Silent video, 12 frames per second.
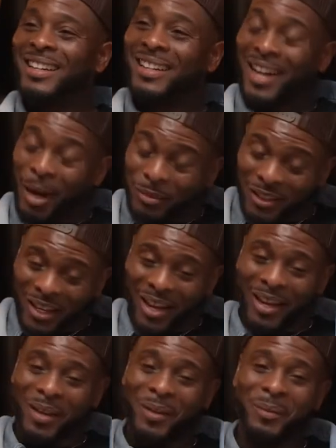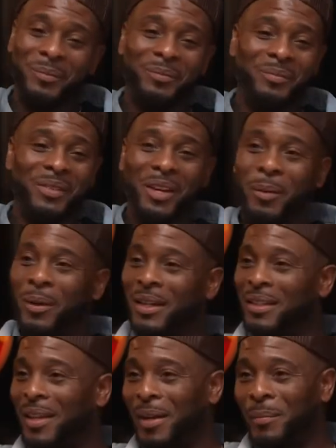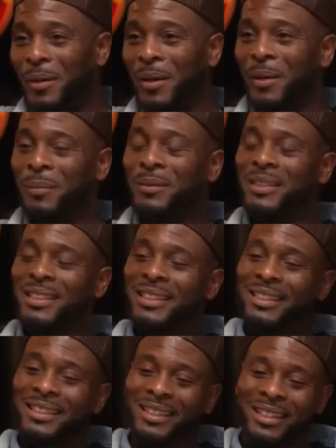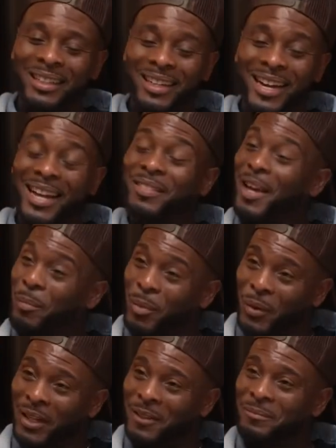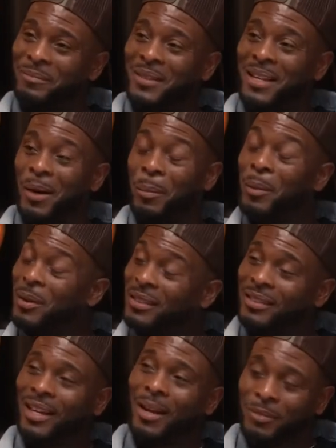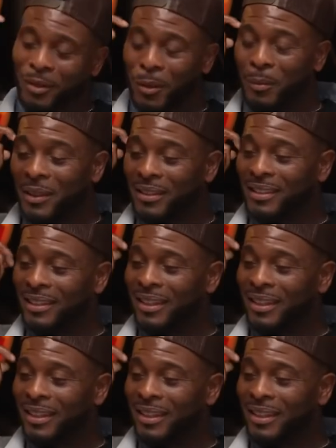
Cops came, everybody came up at that point. And I remember this cop told me,